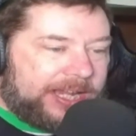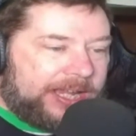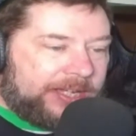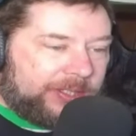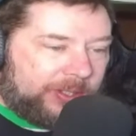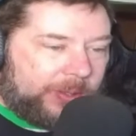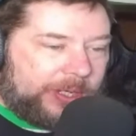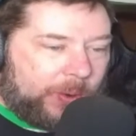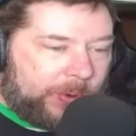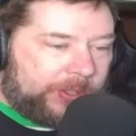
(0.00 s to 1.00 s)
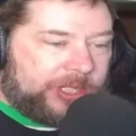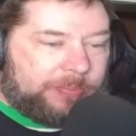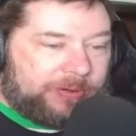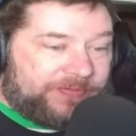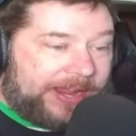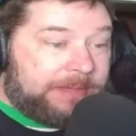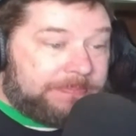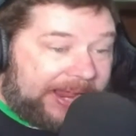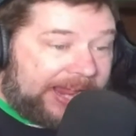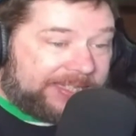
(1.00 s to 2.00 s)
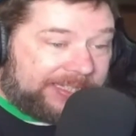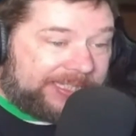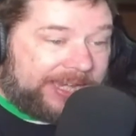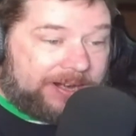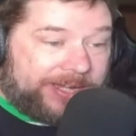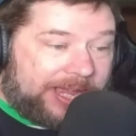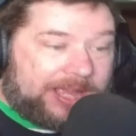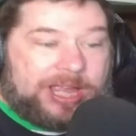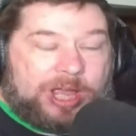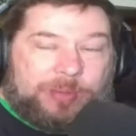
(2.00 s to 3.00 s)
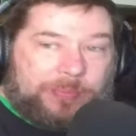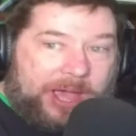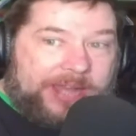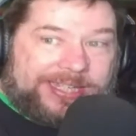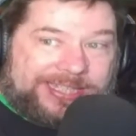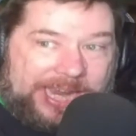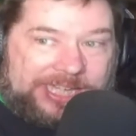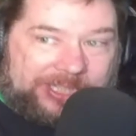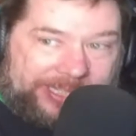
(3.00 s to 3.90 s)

to in order to prevent mass hysteria, but essentially